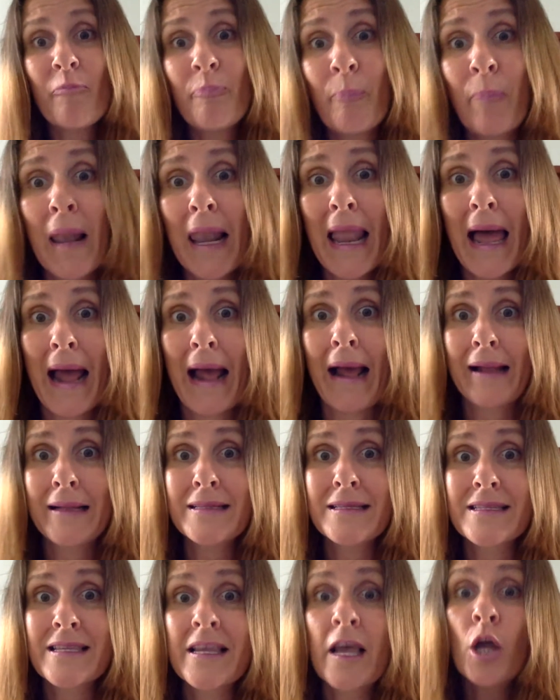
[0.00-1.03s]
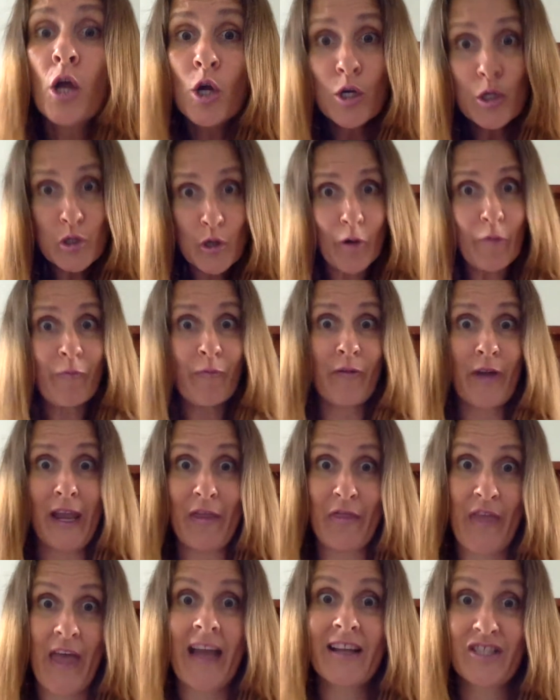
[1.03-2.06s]
plants to feed
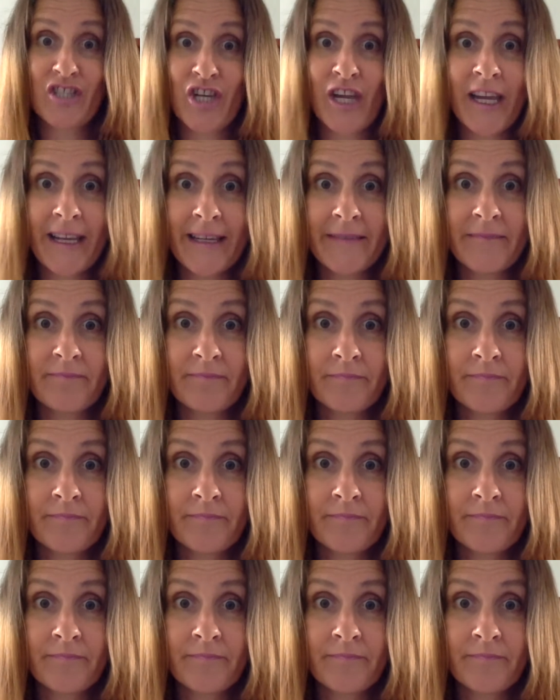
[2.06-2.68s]
that chicken.